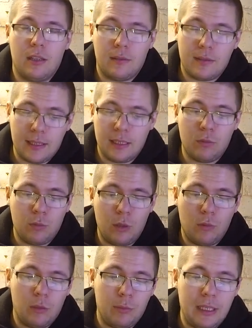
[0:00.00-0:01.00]
set
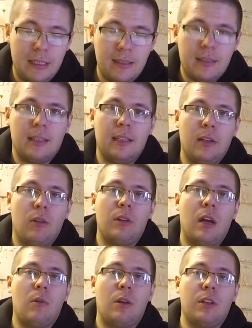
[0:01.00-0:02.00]
we will be installing on
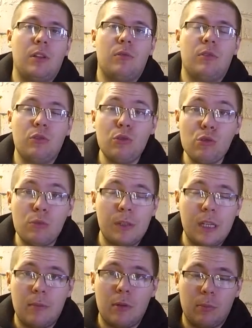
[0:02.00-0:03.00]
our new
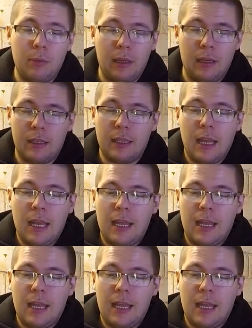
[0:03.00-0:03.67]
demo build,